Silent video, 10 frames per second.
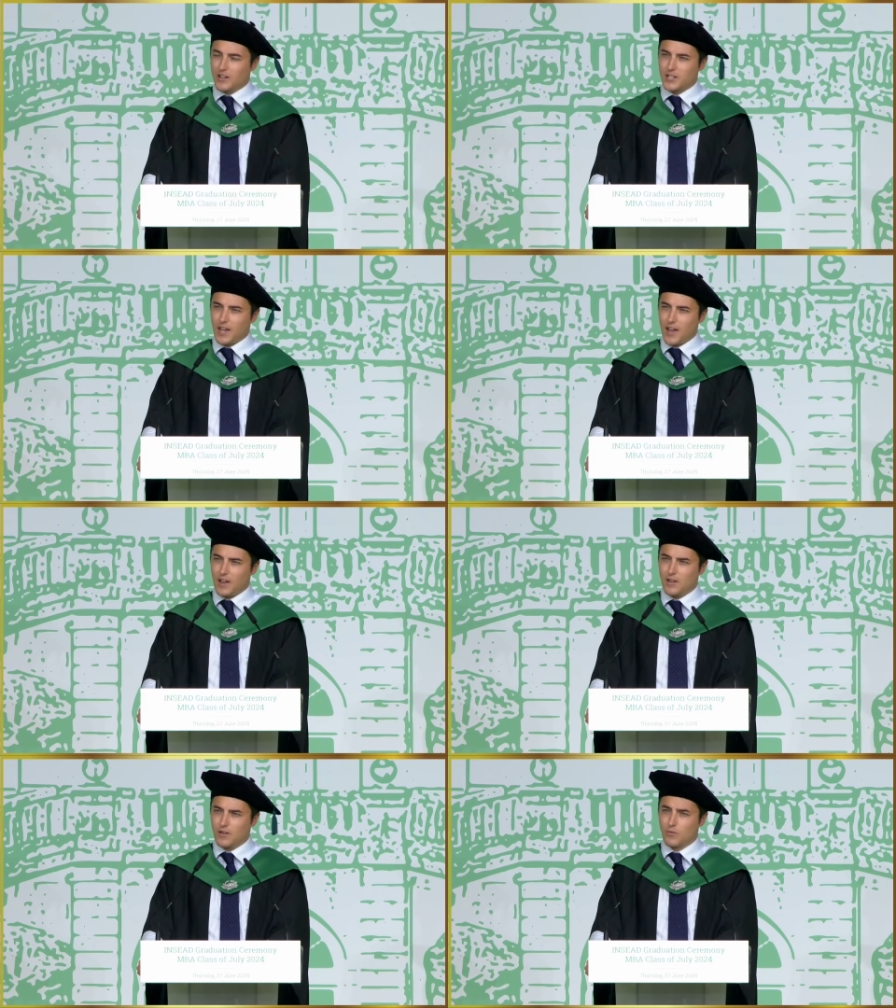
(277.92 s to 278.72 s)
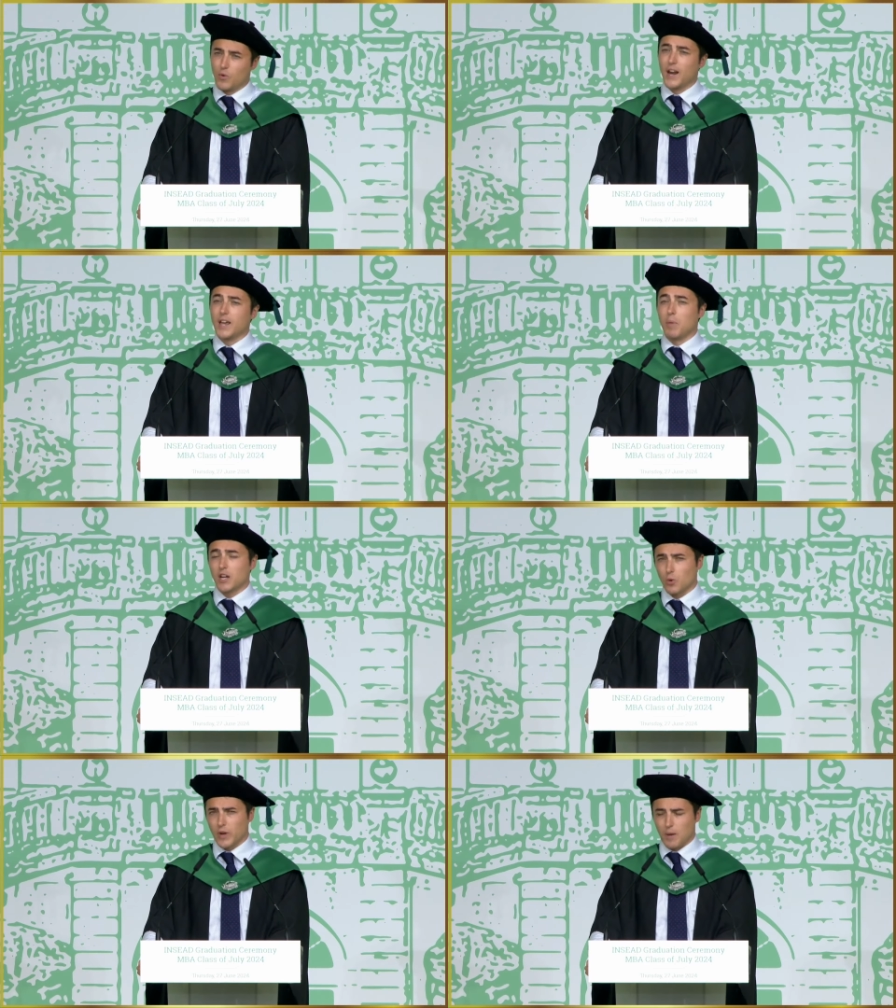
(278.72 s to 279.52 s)
today really by
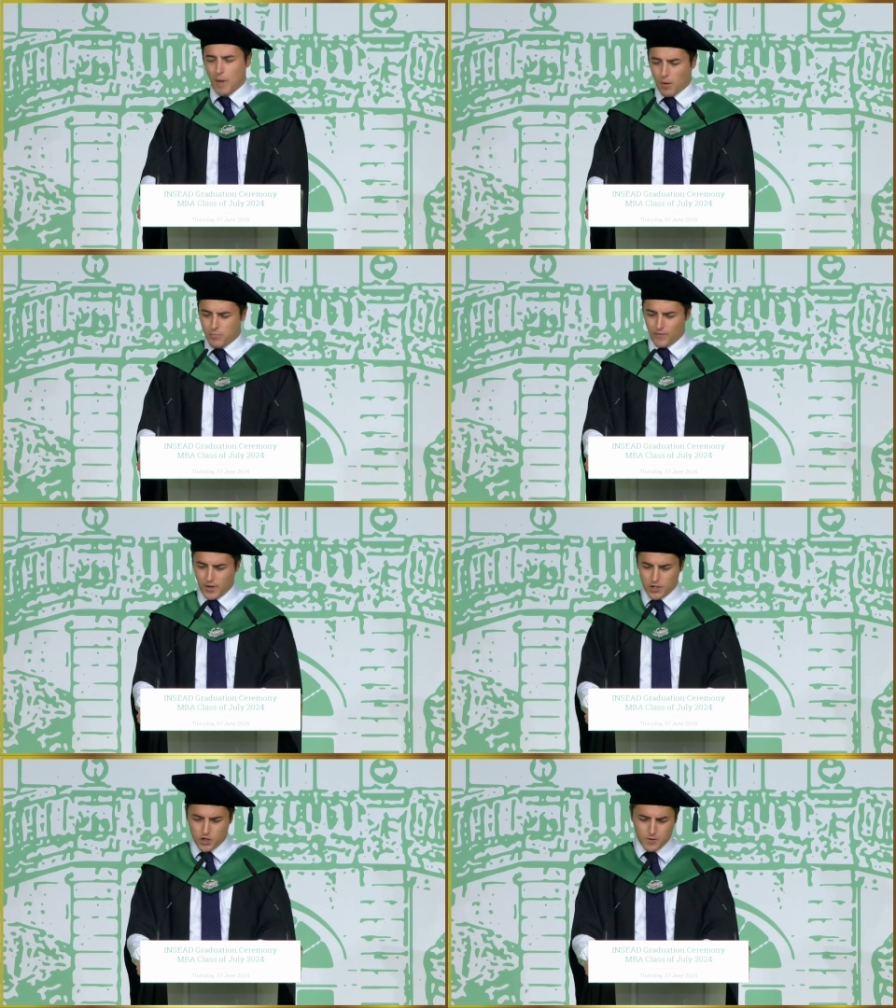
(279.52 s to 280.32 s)
talking about privilege.